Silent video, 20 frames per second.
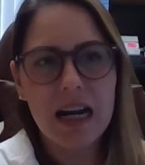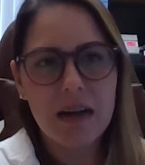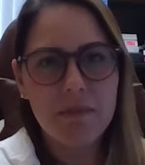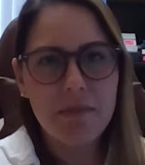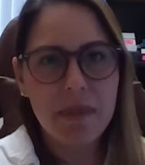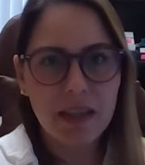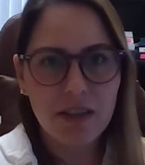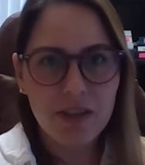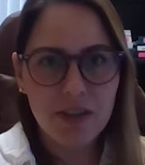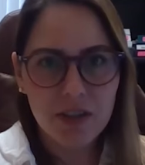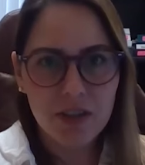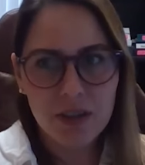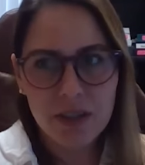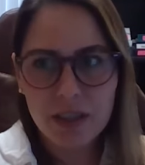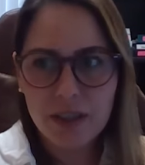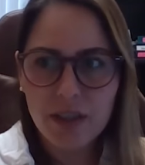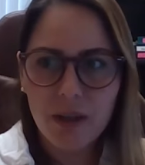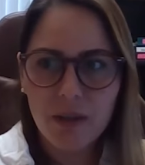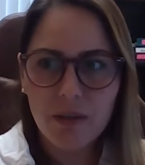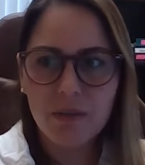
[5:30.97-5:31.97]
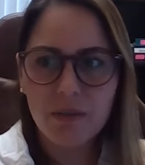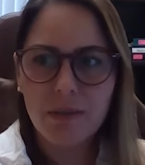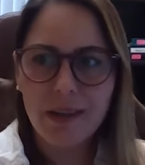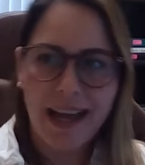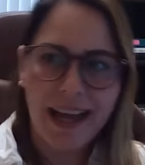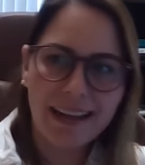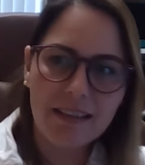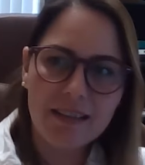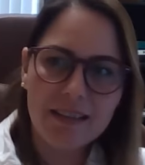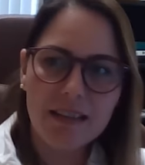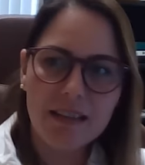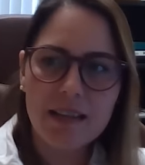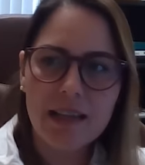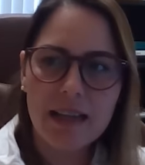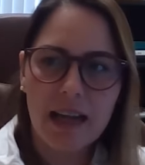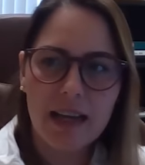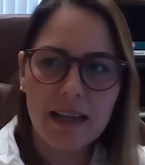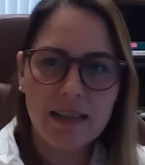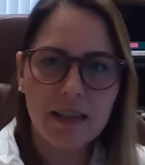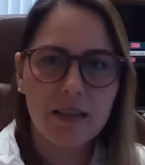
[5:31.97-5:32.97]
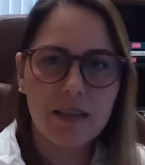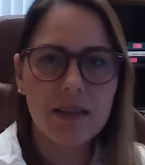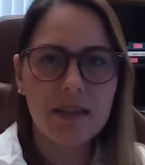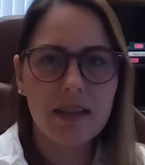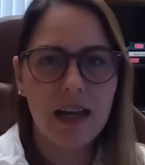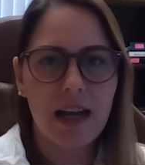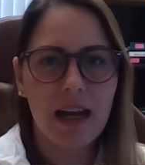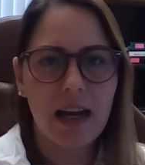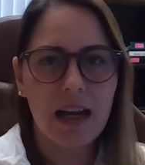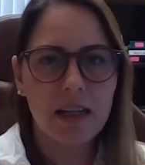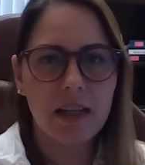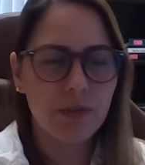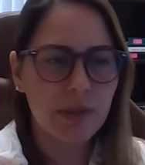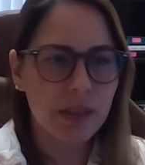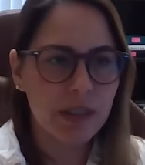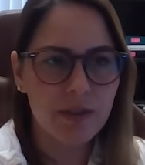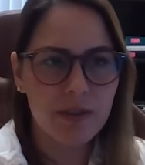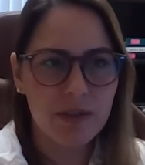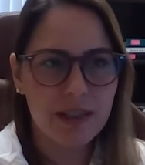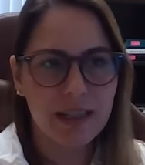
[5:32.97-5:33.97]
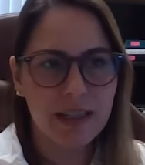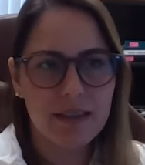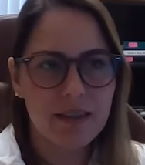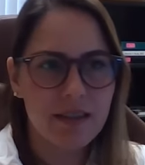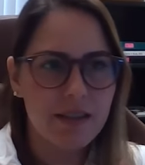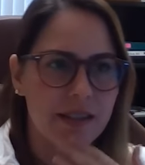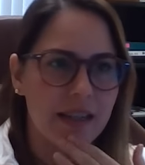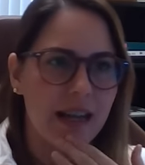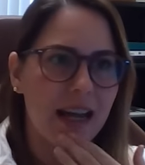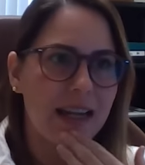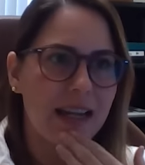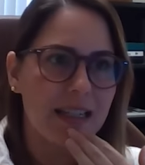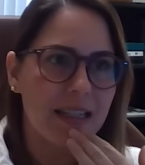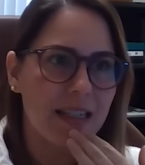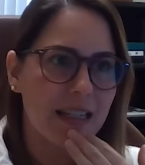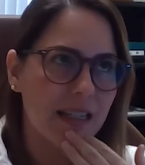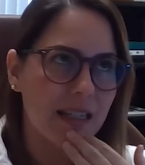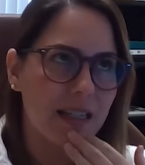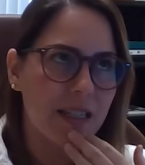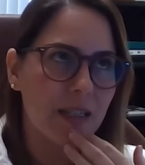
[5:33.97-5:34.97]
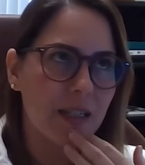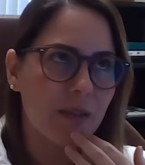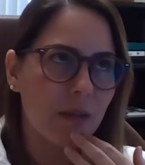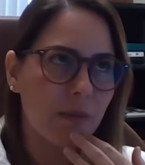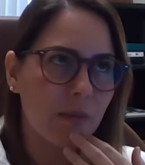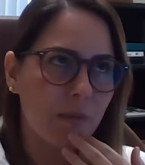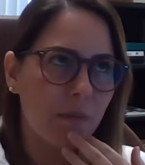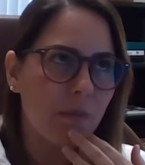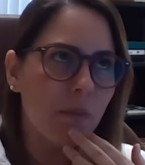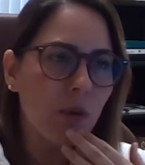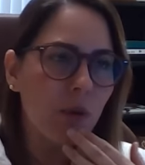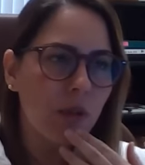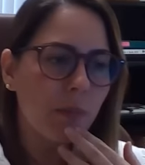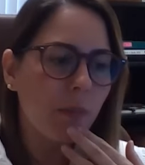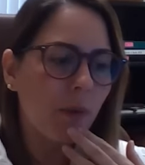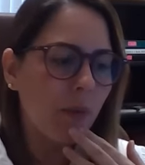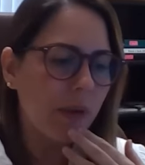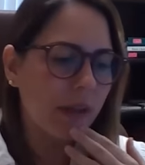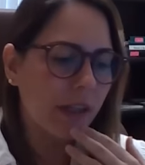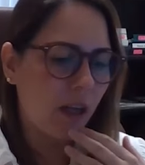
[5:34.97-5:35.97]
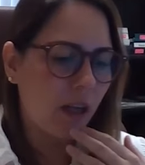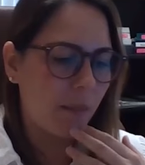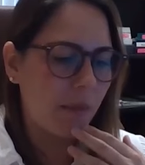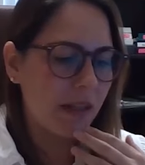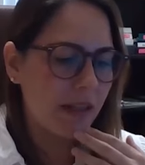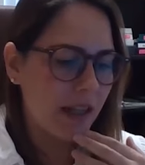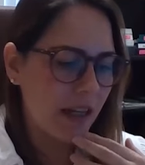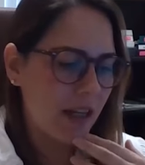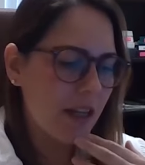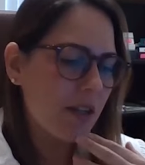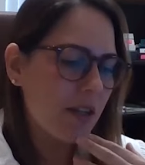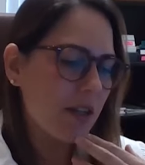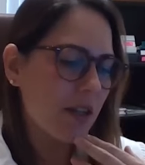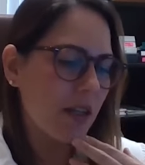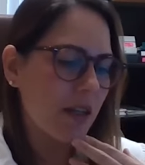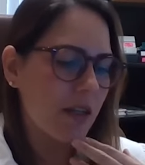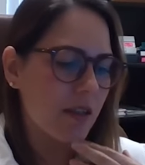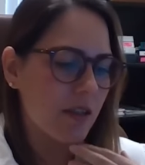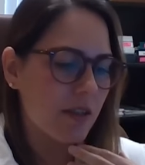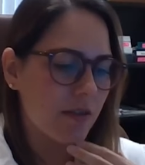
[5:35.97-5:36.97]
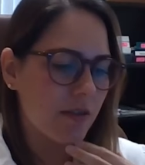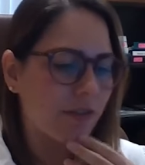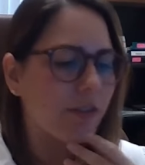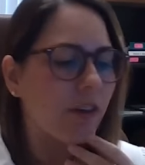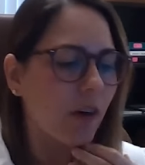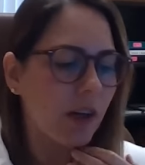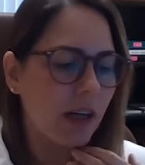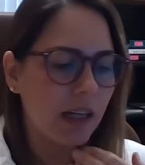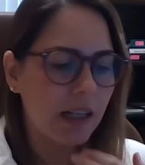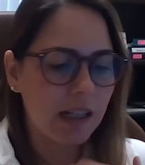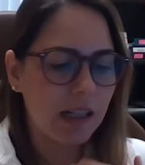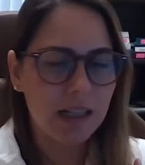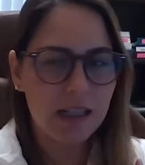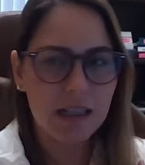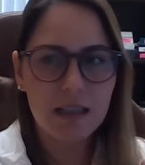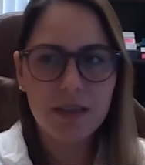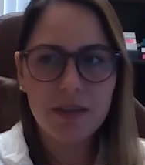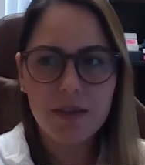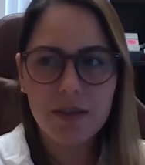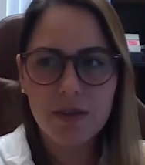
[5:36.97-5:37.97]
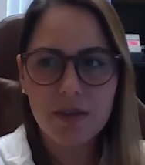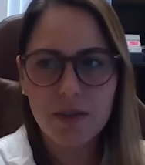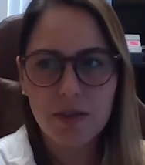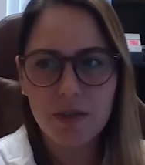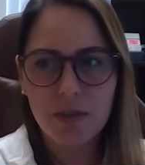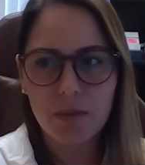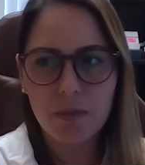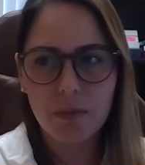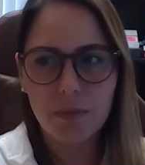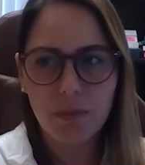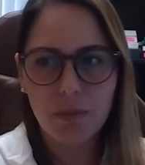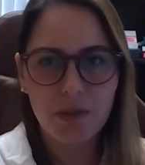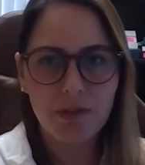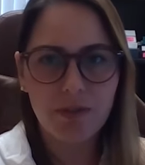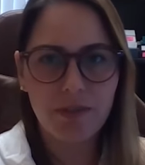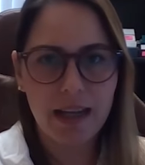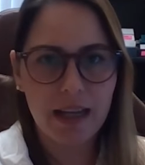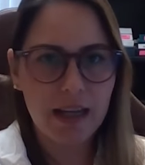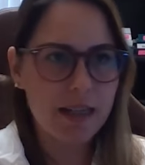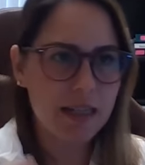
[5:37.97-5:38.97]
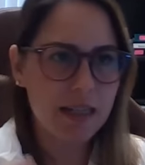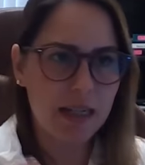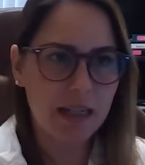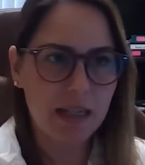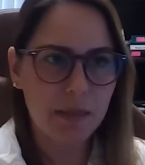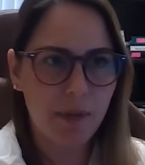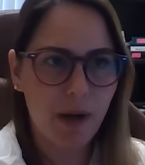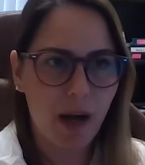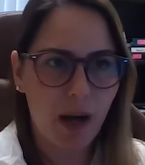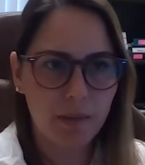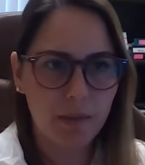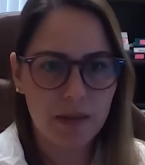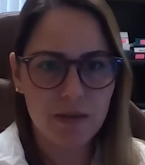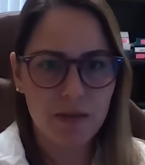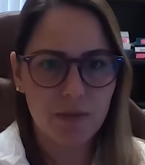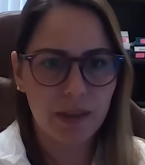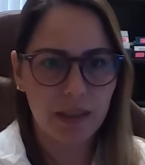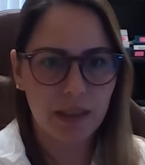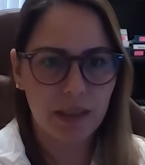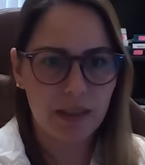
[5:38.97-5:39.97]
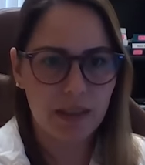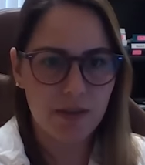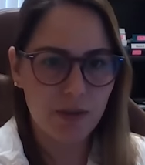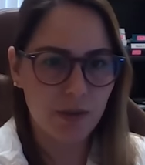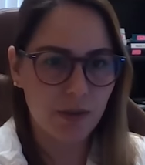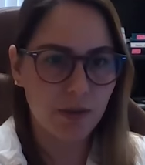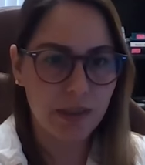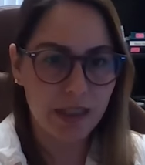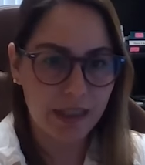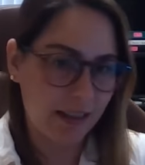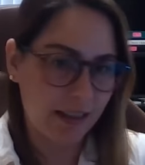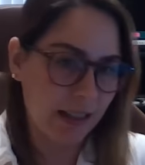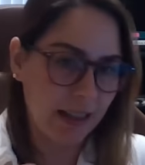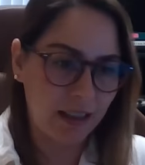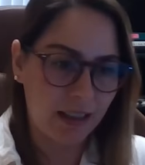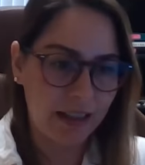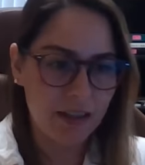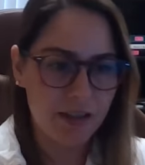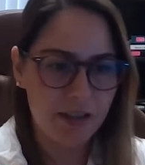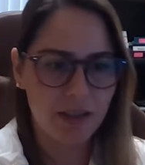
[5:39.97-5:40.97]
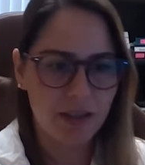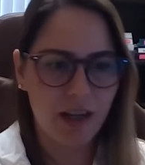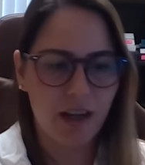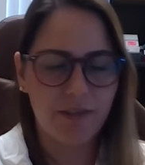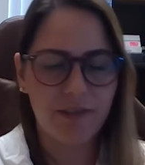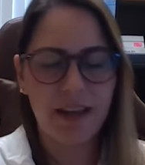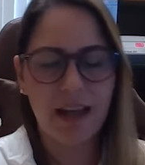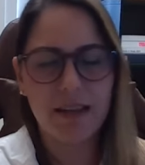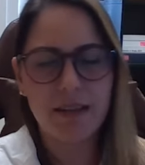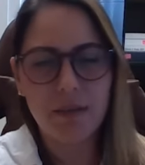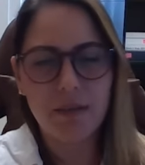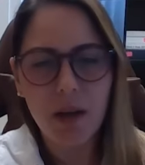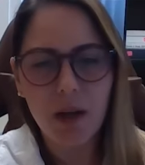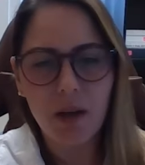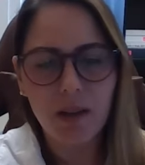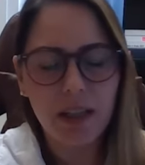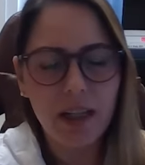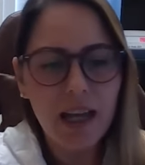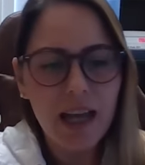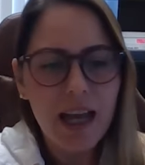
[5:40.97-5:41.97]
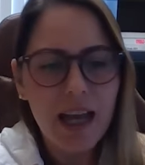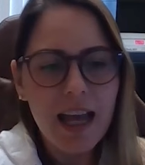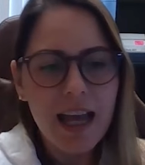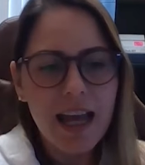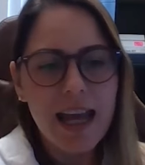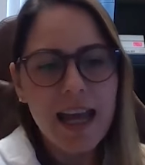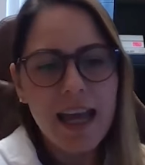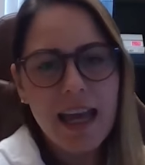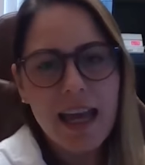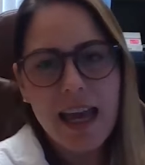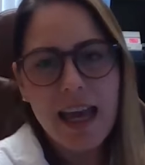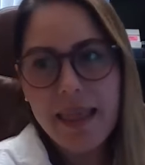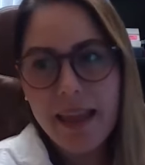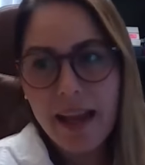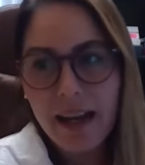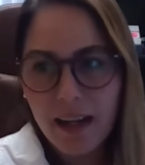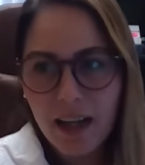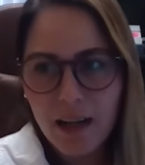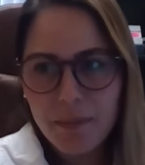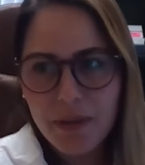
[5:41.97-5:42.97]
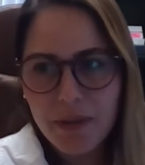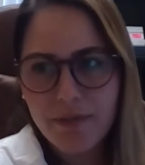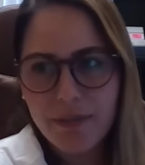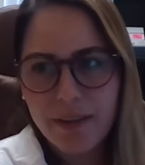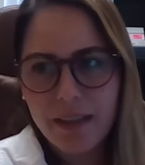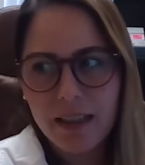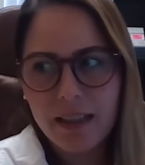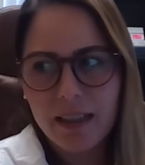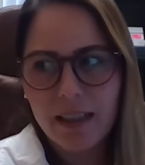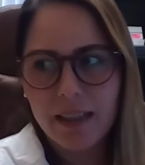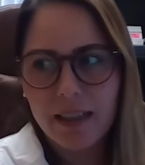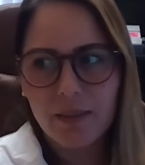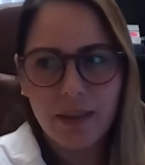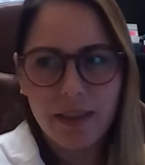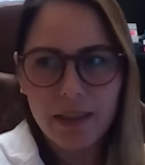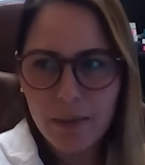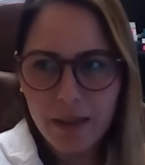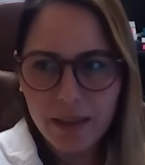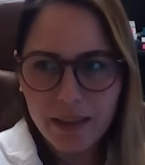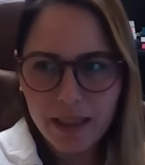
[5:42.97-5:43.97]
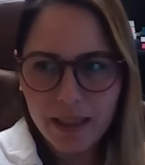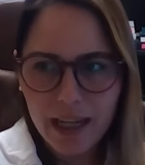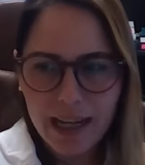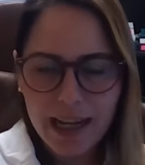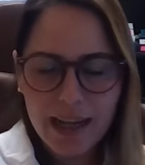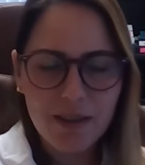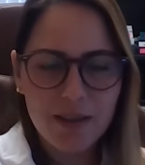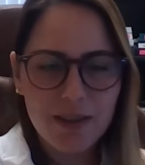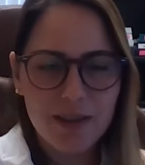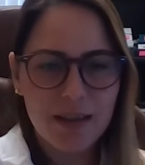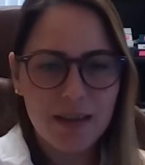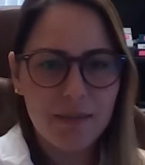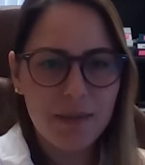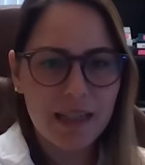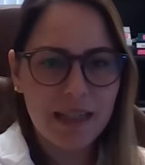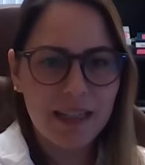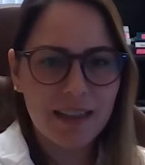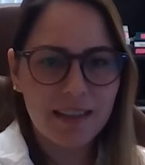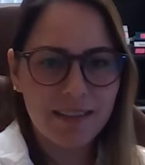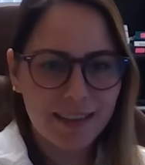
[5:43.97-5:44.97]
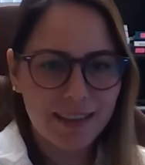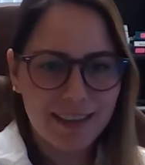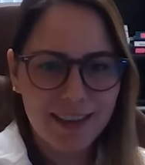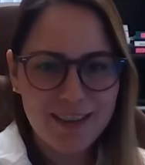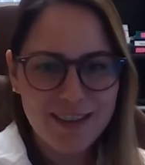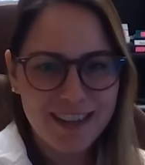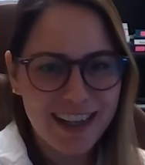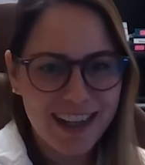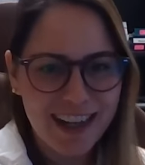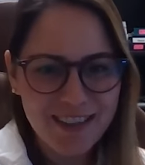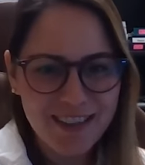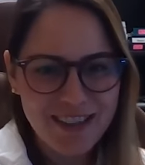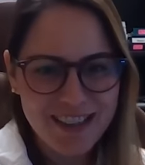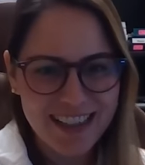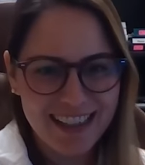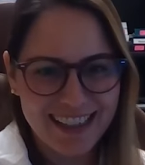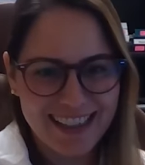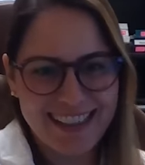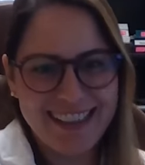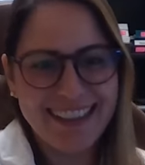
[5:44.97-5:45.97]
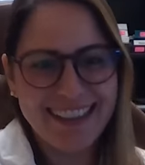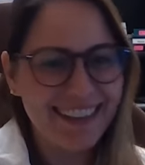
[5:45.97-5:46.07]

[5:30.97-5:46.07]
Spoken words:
Make sure you don't exercise outside, reduce exercising. So multiple recommendations for us to prevent any problems related to inhalation of that smoke. And that got me thinking, like, what about the cows? I mean, the cows are outside.